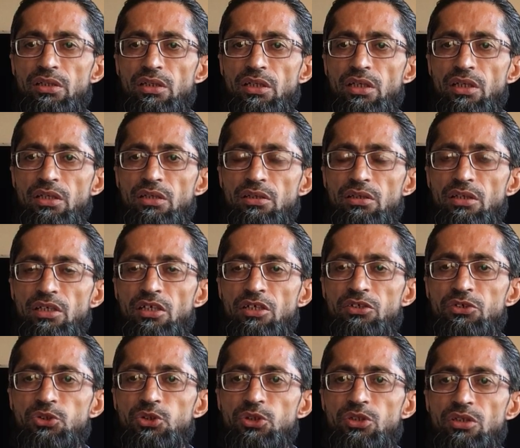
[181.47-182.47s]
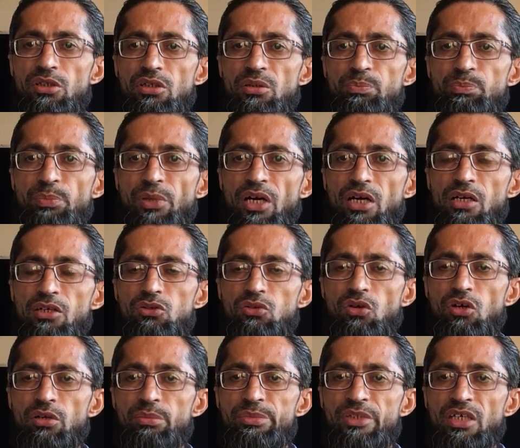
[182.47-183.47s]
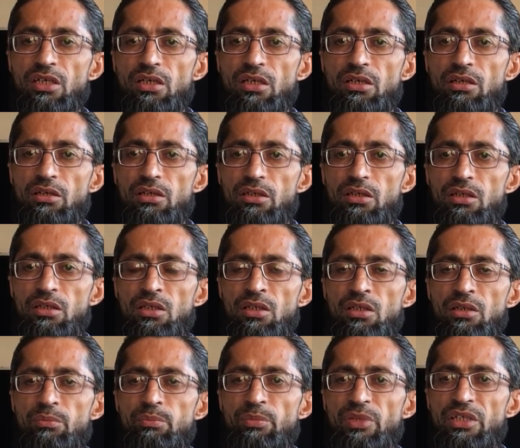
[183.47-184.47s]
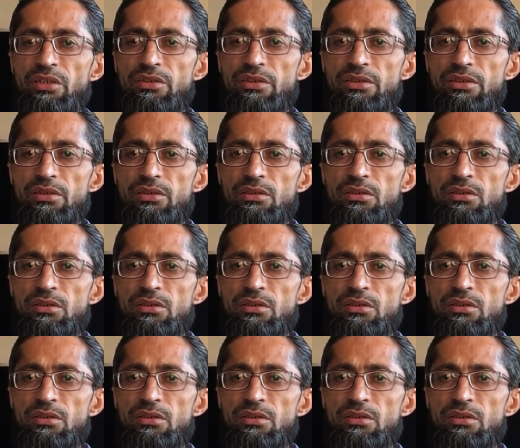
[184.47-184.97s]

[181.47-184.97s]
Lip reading: in interior part of the country, means